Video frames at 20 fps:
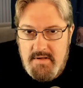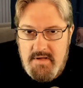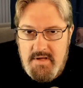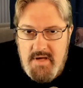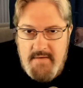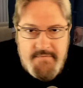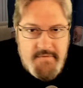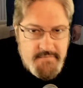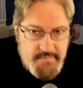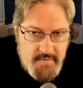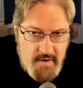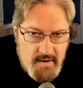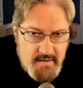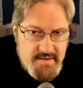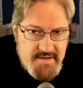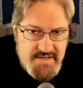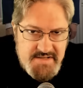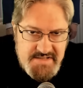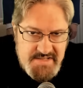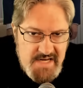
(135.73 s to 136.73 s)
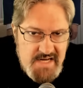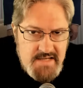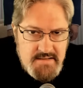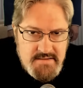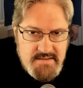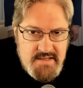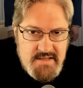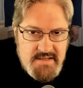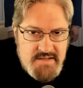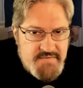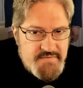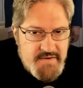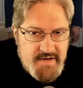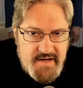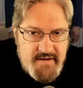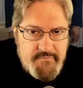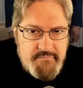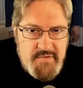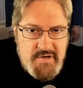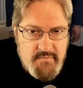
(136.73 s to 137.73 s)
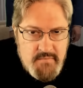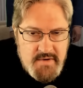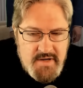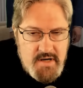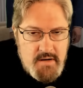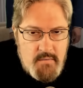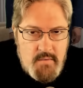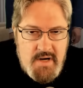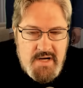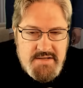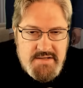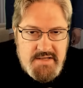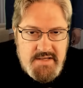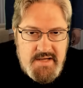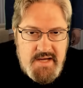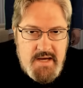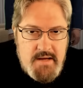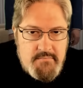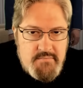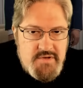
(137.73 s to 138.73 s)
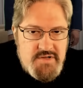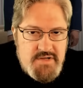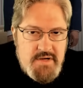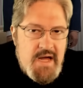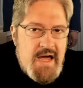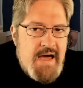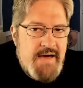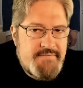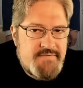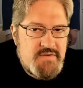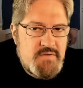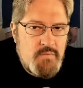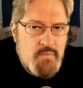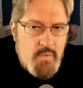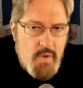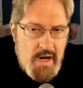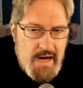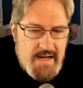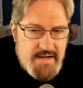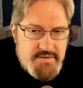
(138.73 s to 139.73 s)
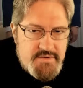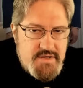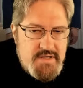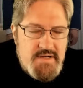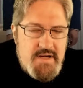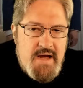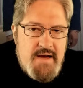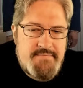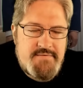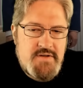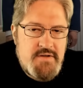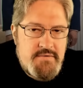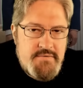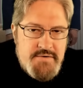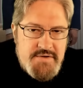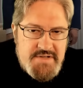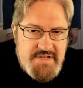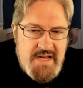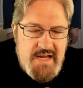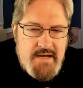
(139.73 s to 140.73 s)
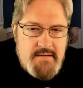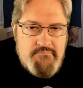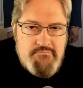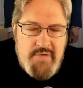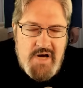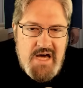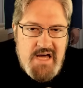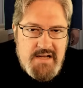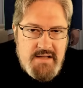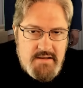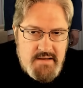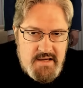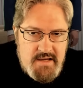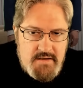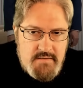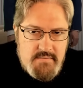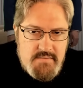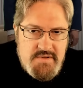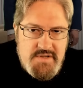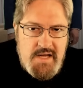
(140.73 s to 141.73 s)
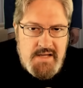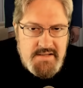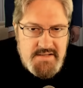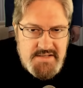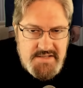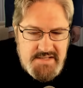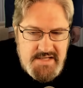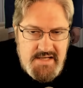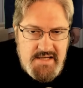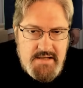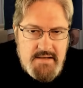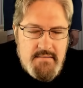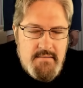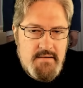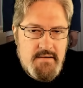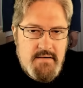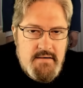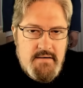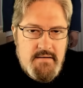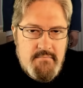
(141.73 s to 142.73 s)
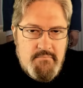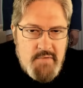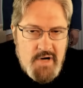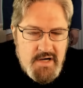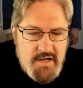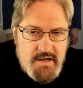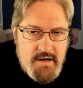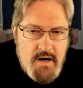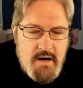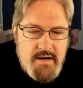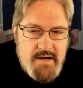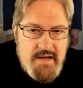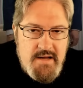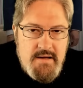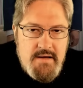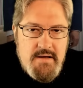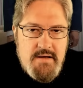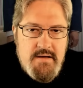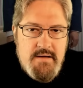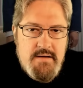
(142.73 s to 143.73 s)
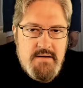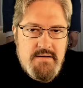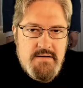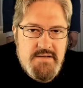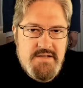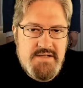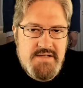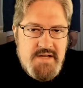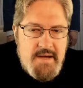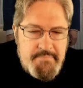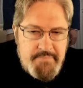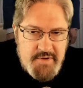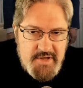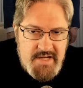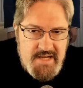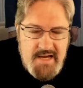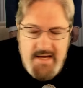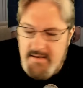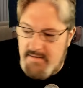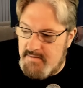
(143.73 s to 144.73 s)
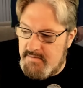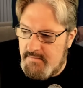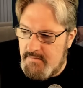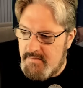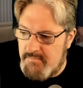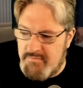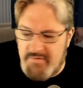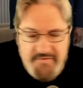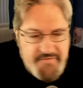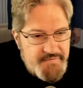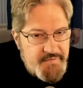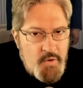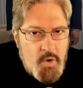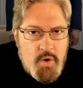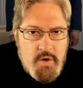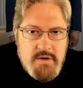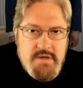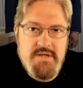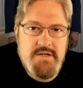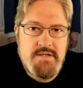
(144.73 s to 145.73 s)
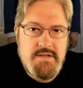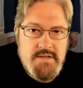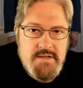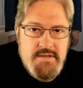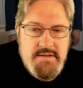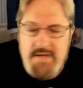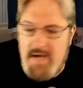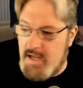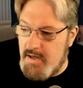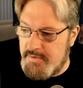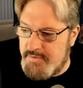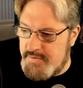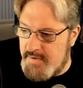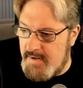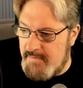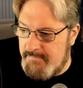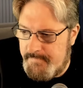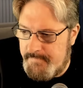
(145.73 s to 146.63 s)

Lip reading: If you've already seen this, forgive me, we're going to watch it again, but you have to watch, and you have to understand body language and see Mark Carney supplicated before Donald Trump.